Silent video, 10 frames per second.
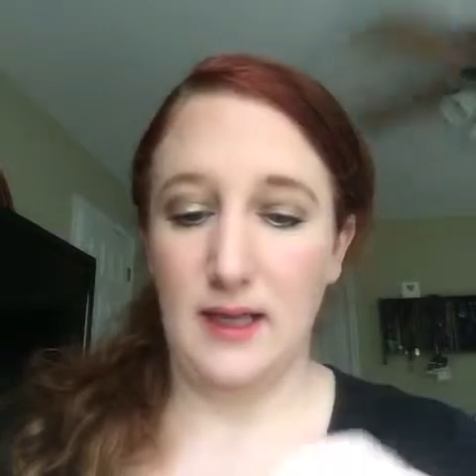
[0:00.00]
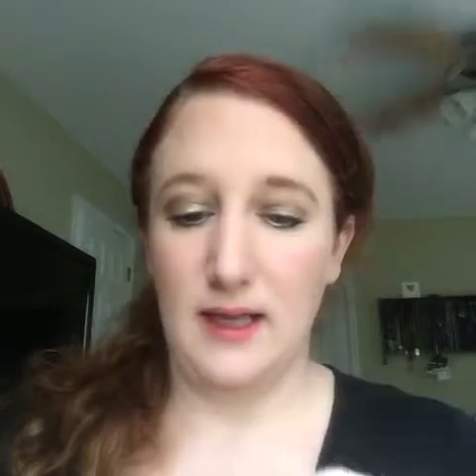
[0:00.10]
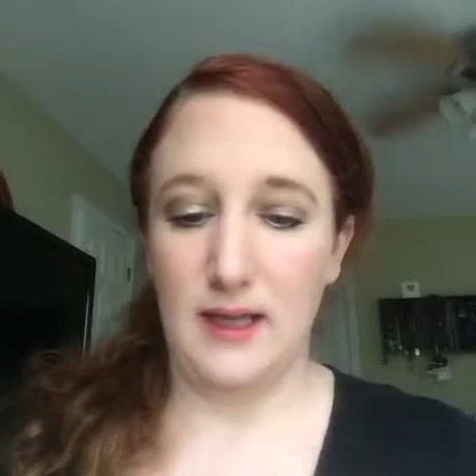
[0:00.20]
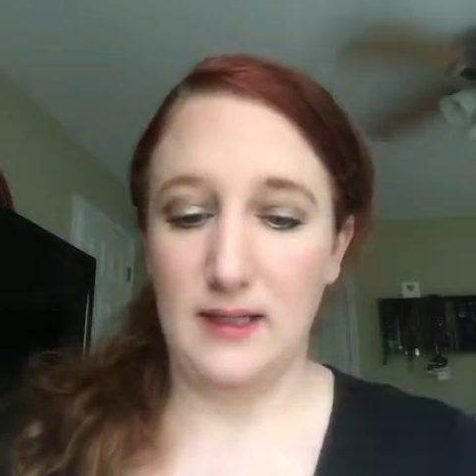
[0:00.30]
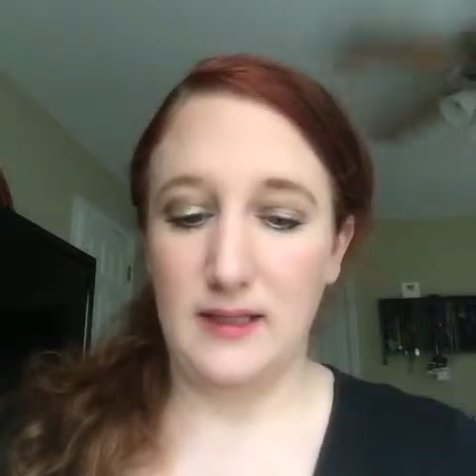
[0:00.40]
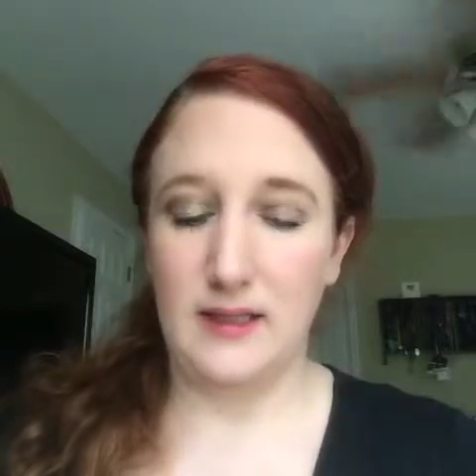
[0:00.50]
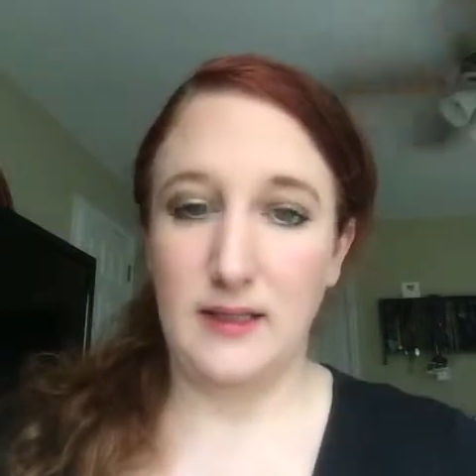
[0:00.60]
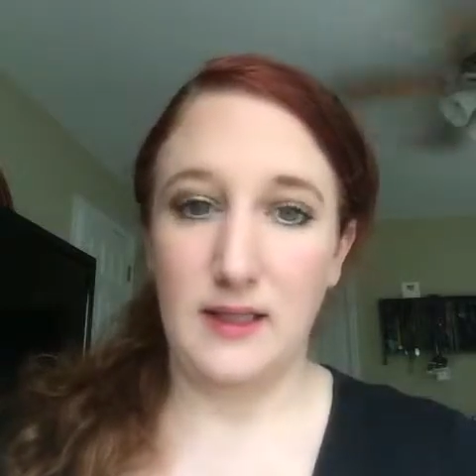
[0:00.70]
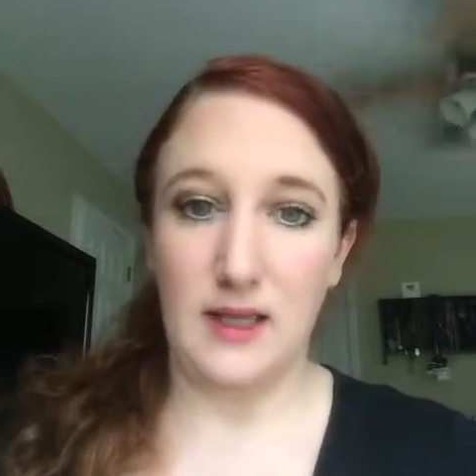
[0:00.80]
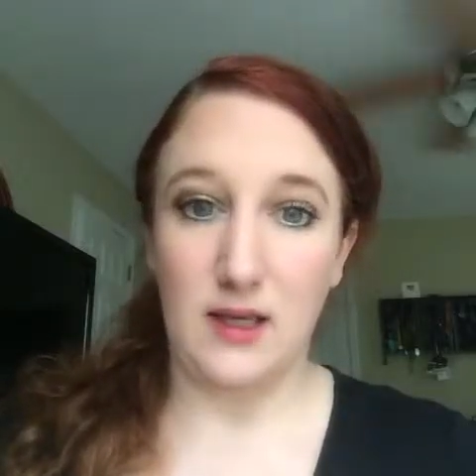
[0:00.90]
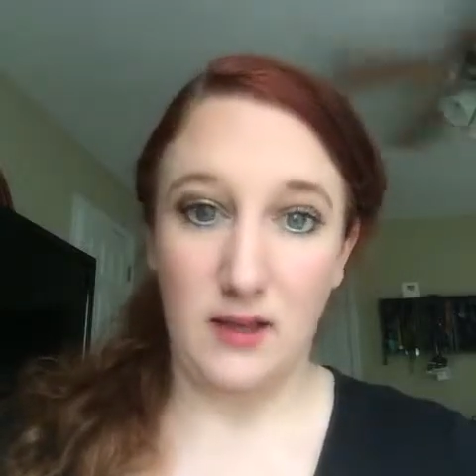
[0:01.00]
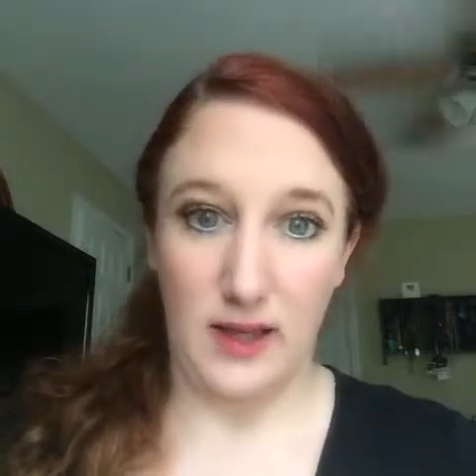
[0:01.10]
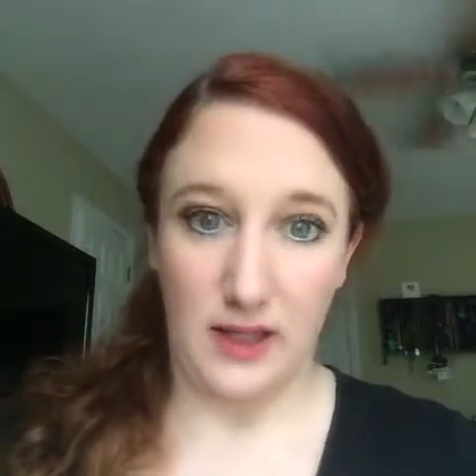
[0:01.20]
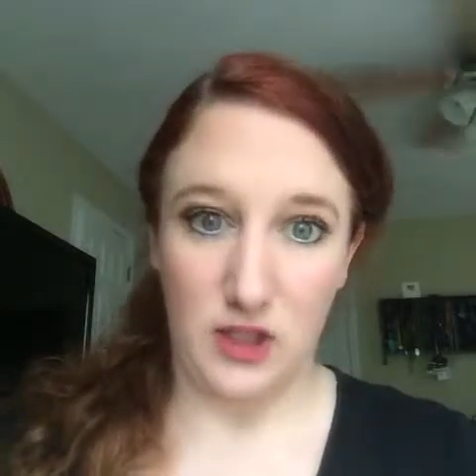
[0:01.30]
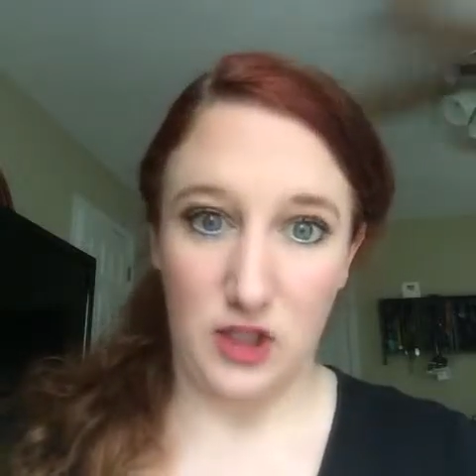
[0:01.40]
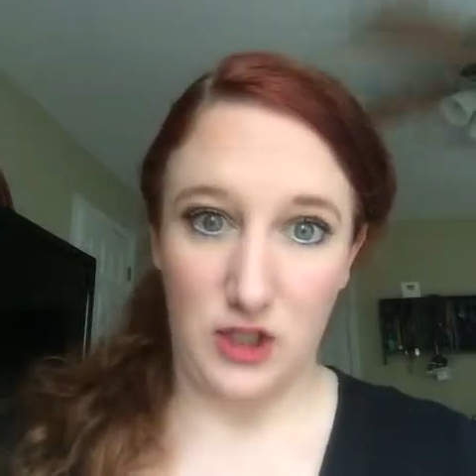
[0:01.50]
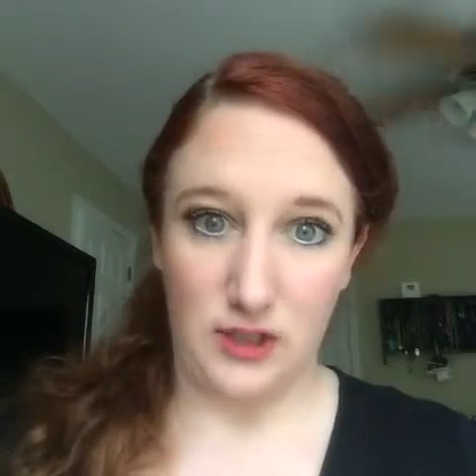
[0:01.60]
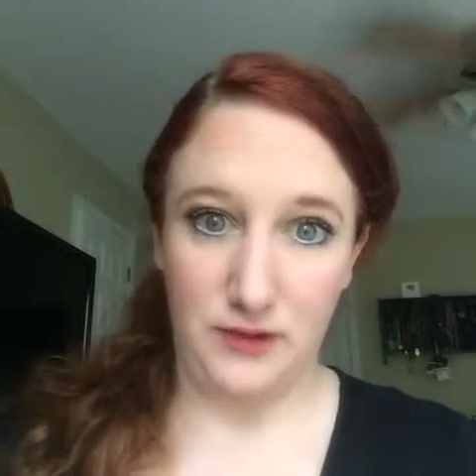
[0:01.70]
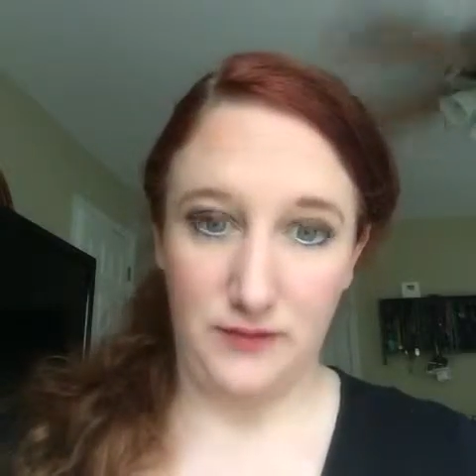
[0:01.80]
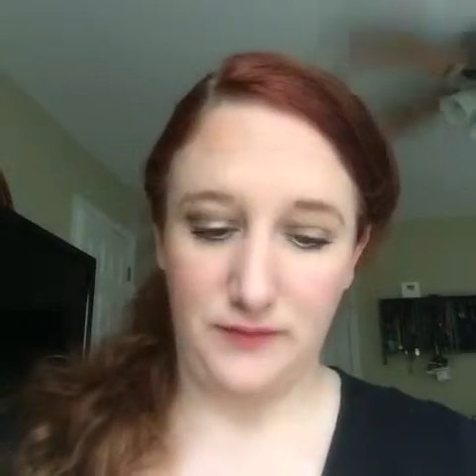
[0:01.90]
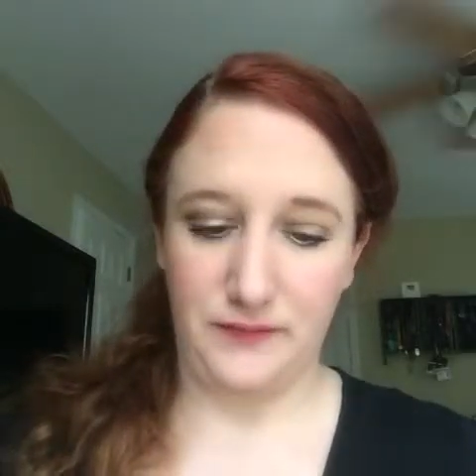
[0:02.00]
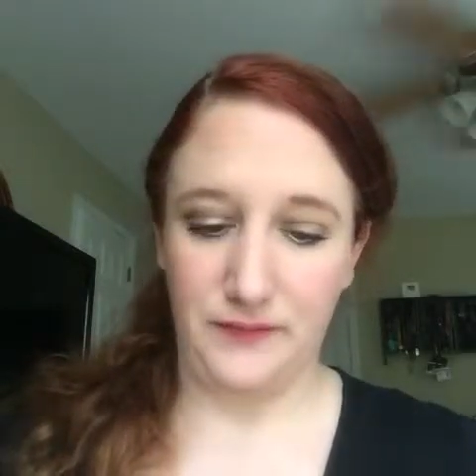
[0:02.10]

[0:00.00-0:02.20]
in the collection,